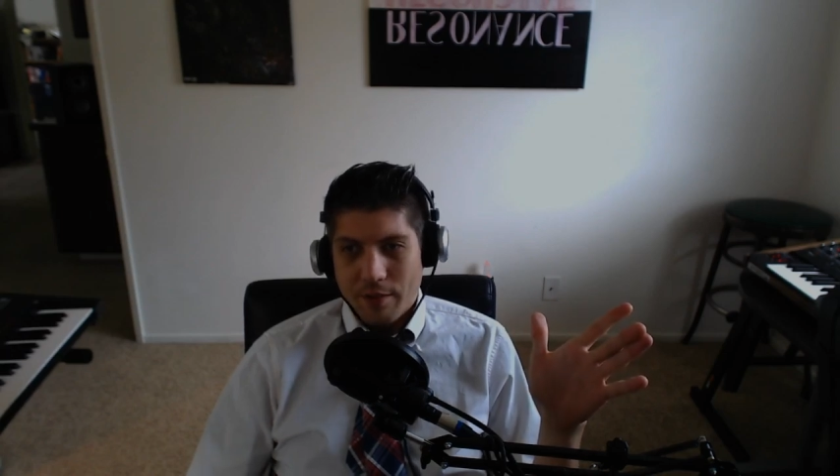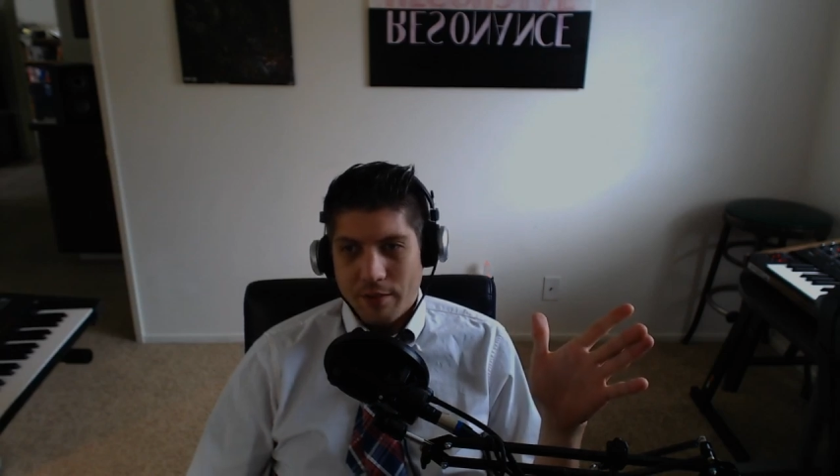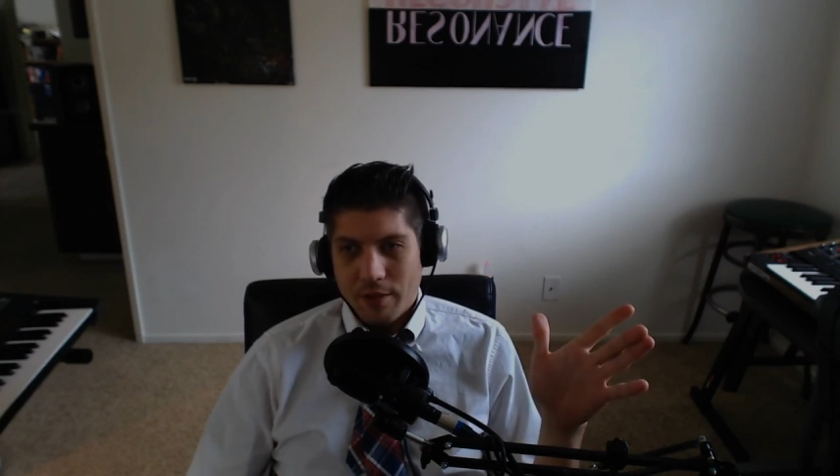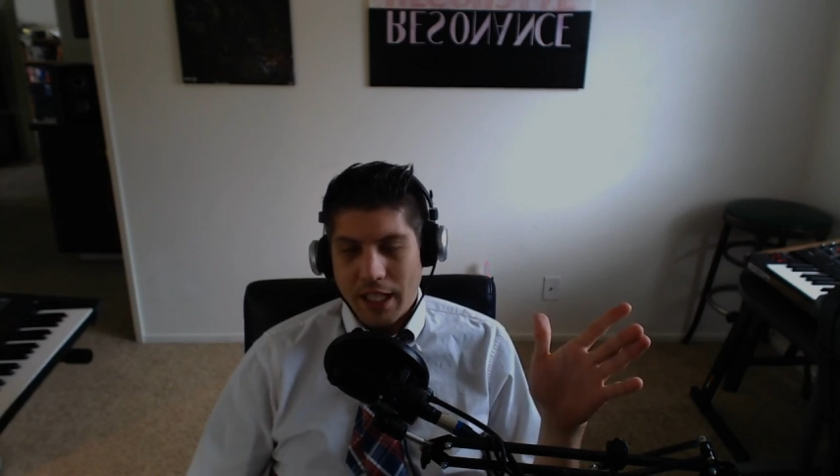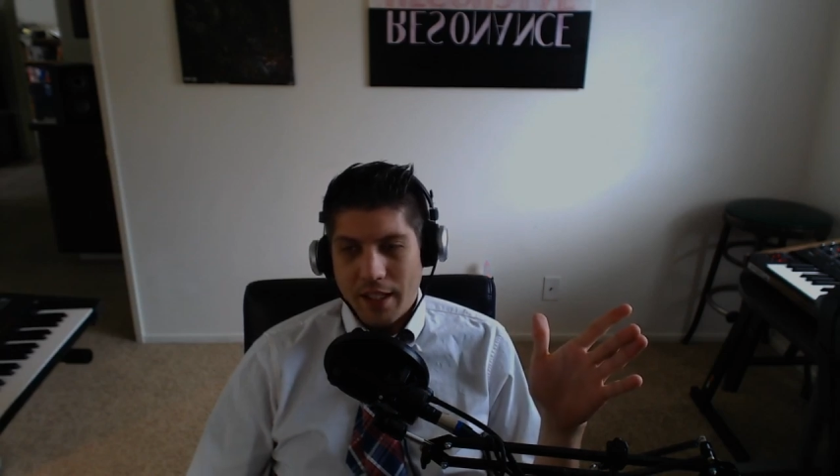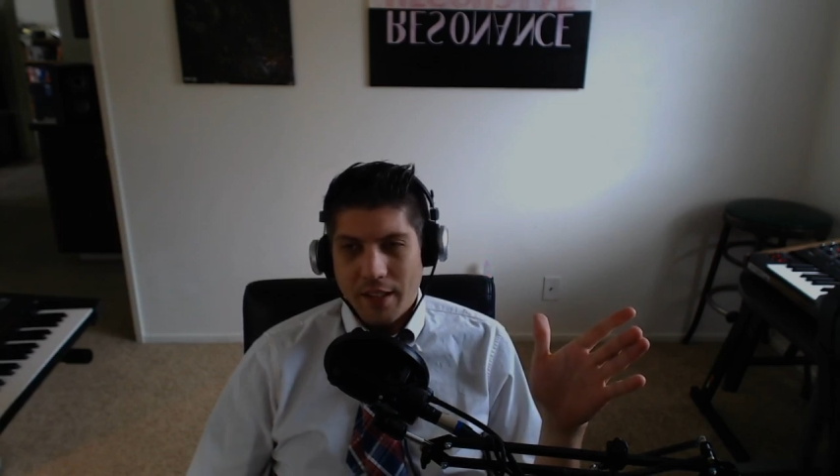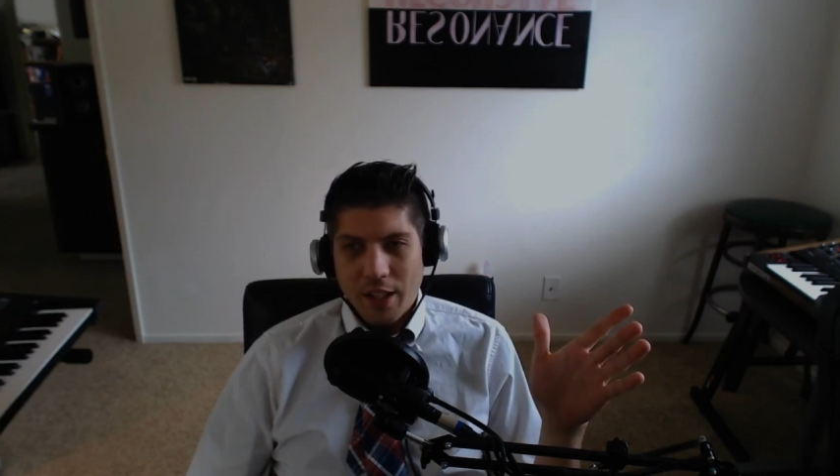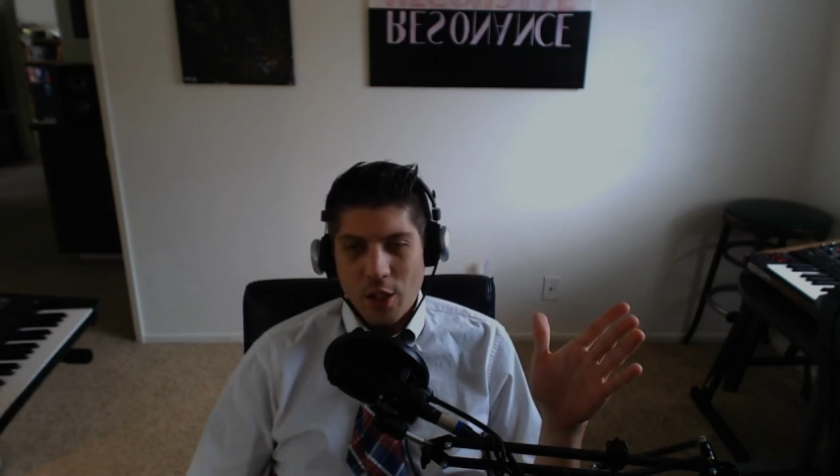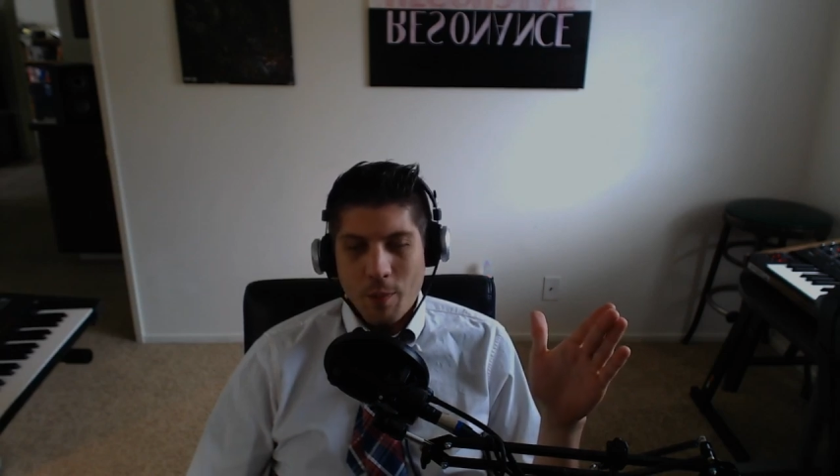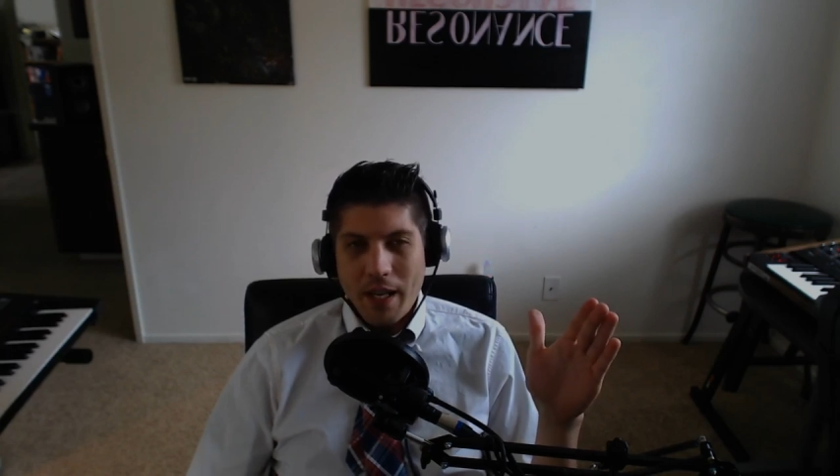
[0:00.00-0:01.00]
right,
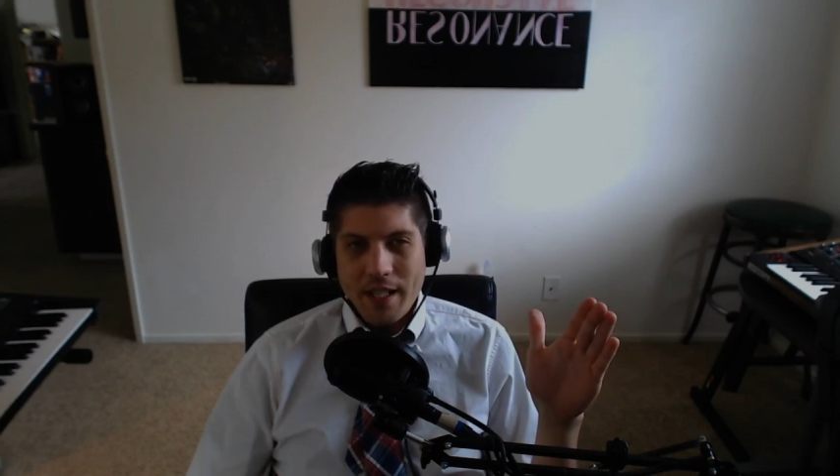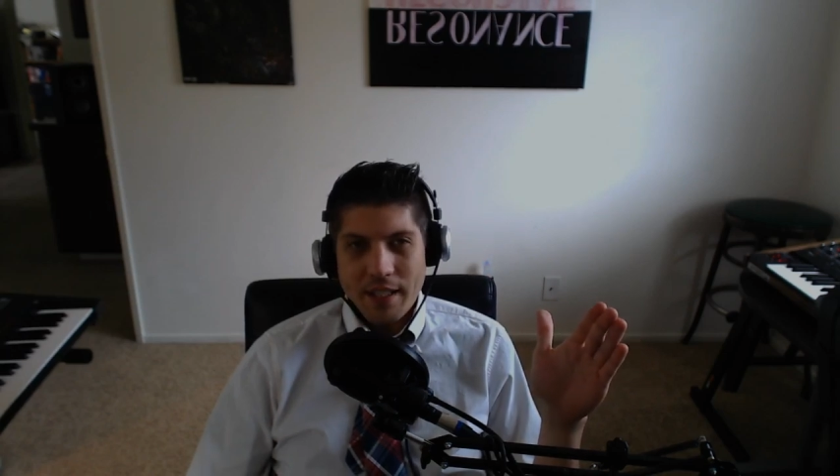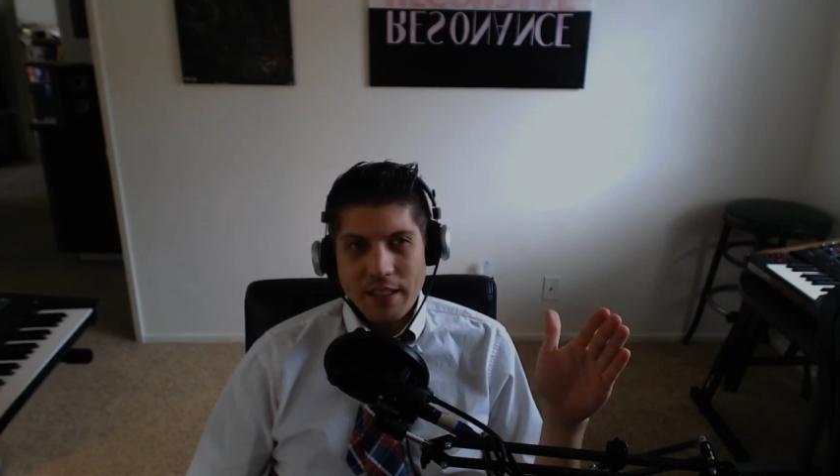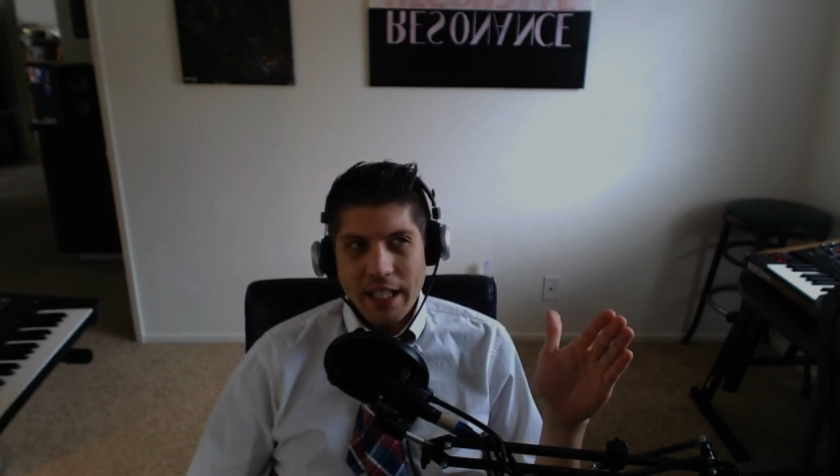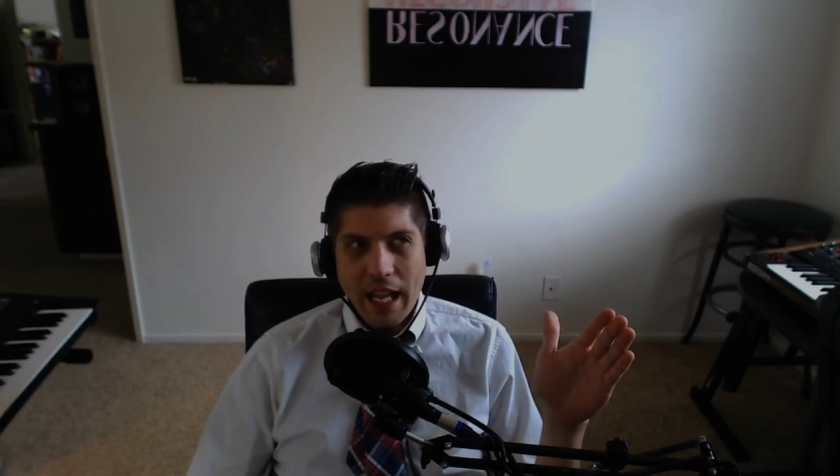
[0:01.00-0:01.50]
you basically